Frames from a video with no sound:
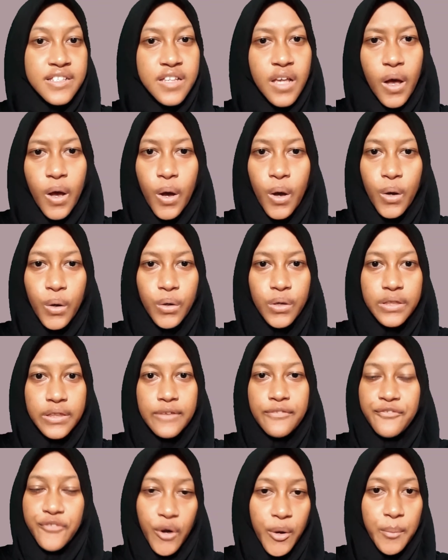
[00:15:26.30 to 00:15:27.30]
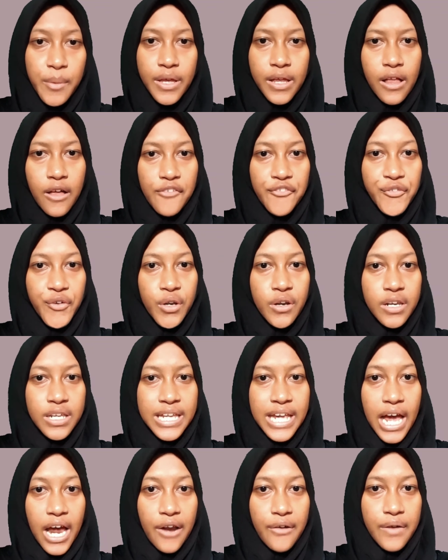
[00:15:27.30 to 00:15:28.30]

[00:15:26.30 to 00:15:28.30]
So the formula for the